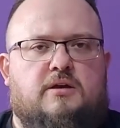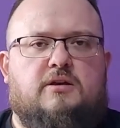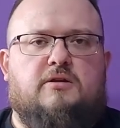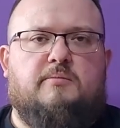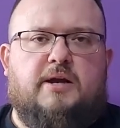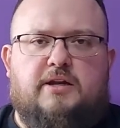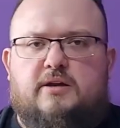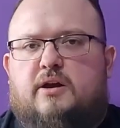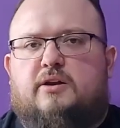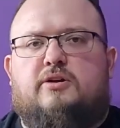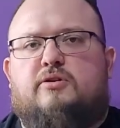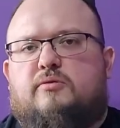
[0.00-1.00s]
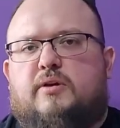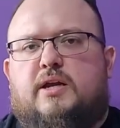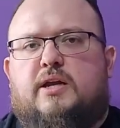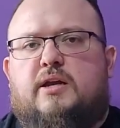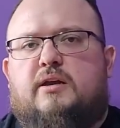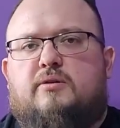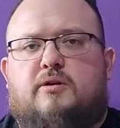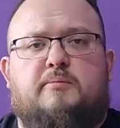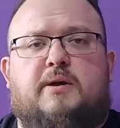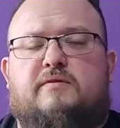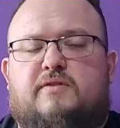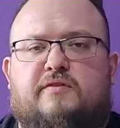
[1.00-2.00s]
You might not agree, or you
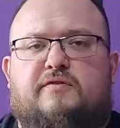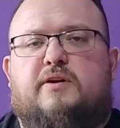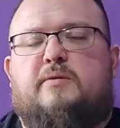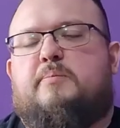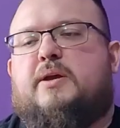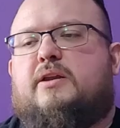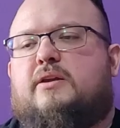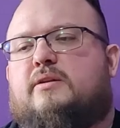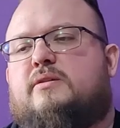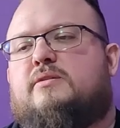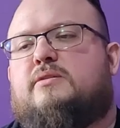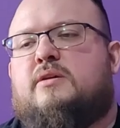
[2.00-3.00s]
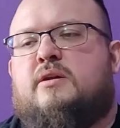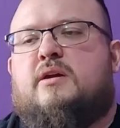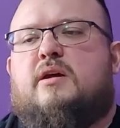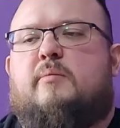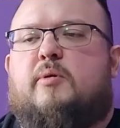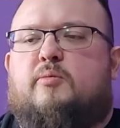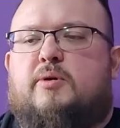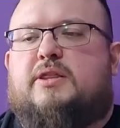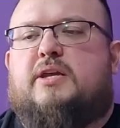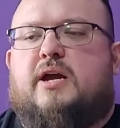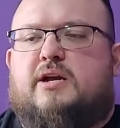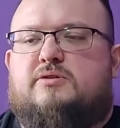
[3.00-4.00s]
might have different opinions about what
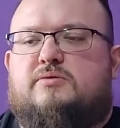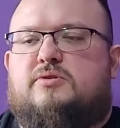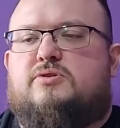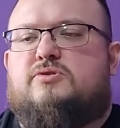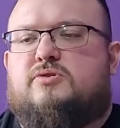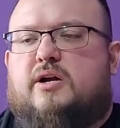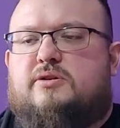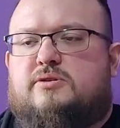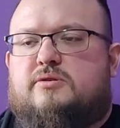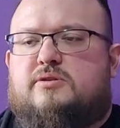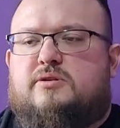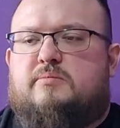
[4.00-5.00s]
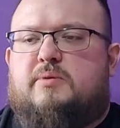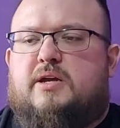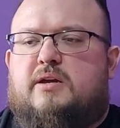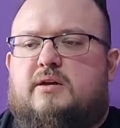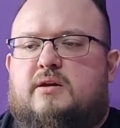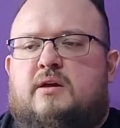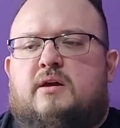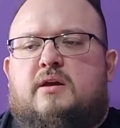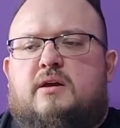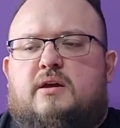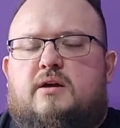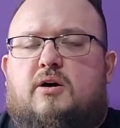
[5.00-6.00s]
the actual structure should be.
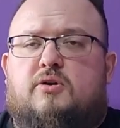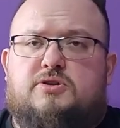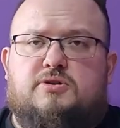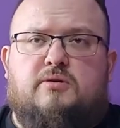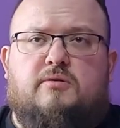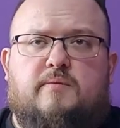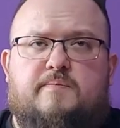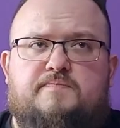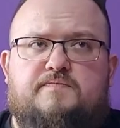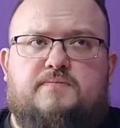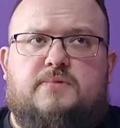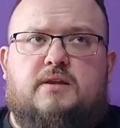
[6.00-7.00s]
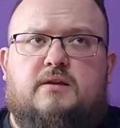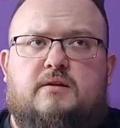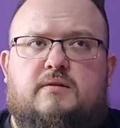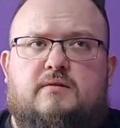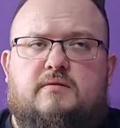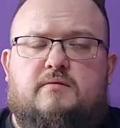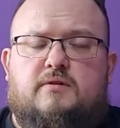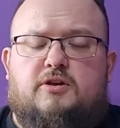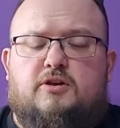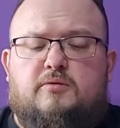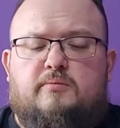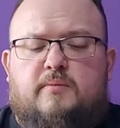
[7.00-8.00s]
Also,
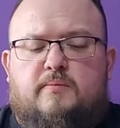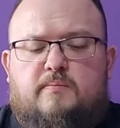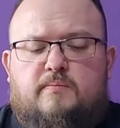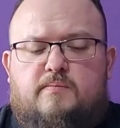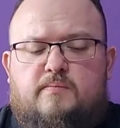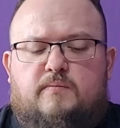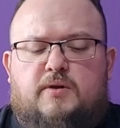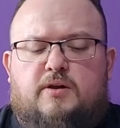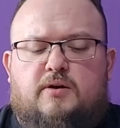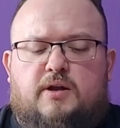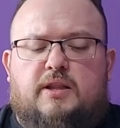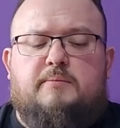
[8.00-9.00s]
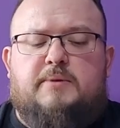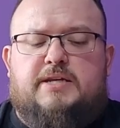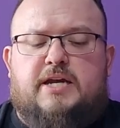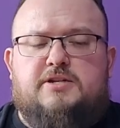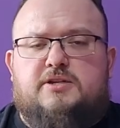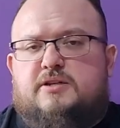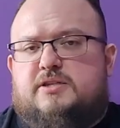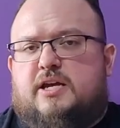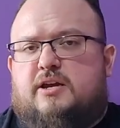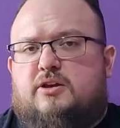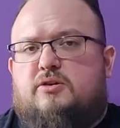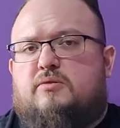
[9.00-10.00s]
a limitation is
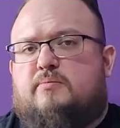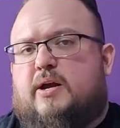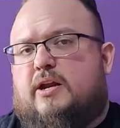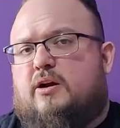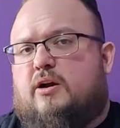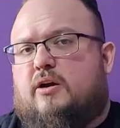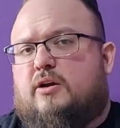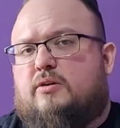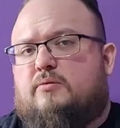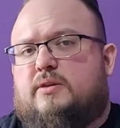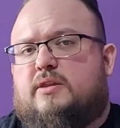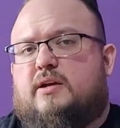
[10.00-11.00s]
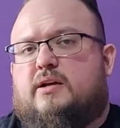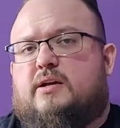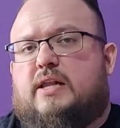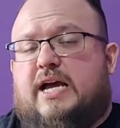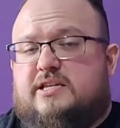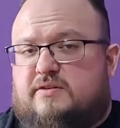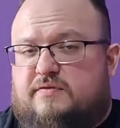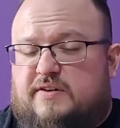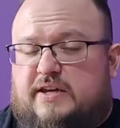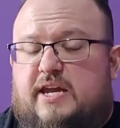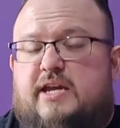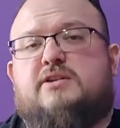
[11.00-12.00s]
that you might argue with the
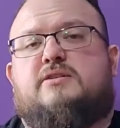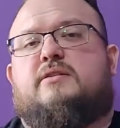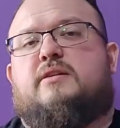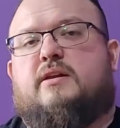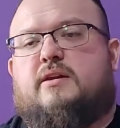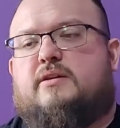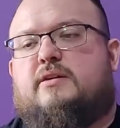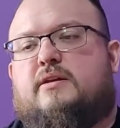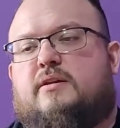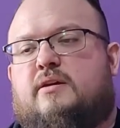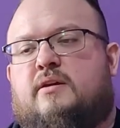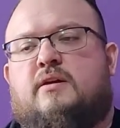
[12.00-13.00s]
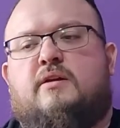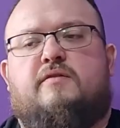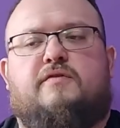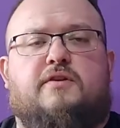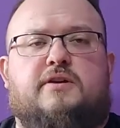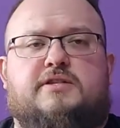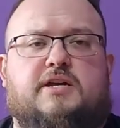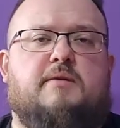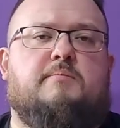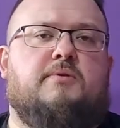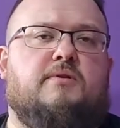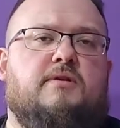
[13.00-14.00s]
classification that I did. For
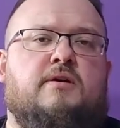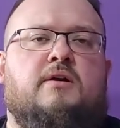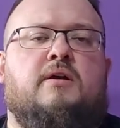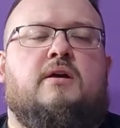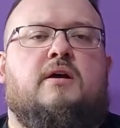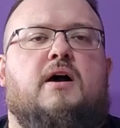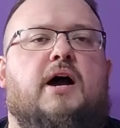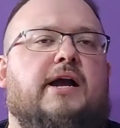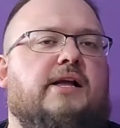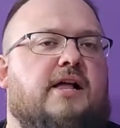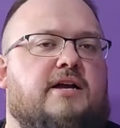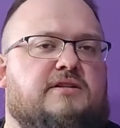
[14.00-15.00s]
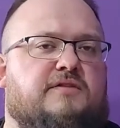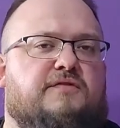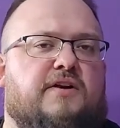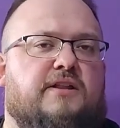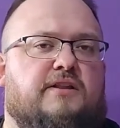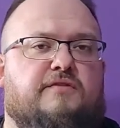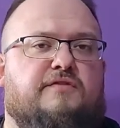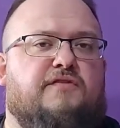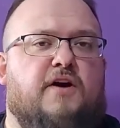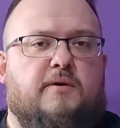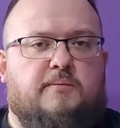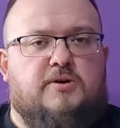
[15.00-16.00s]
example, I classified the
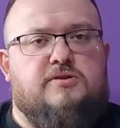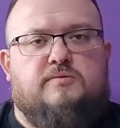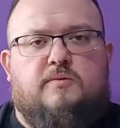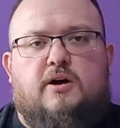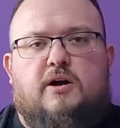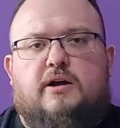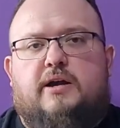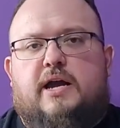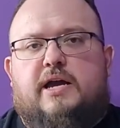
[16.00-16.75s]
farmer's walk